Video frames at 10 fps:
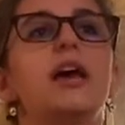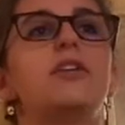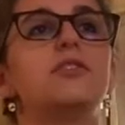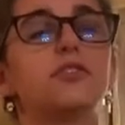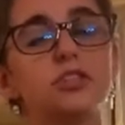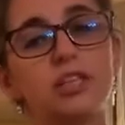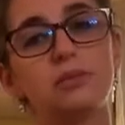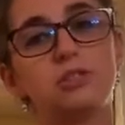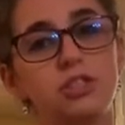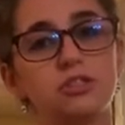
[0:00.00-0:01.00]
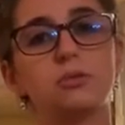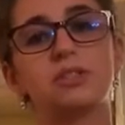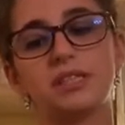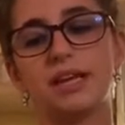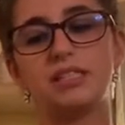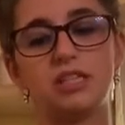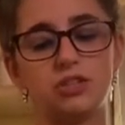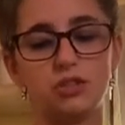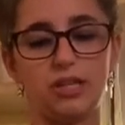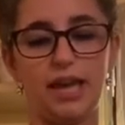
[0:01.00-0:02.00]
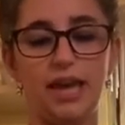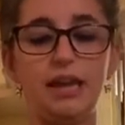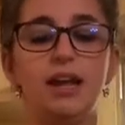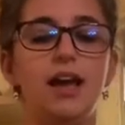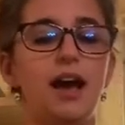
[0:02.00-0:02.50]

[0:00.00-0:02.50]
the first time she used it was in 1938.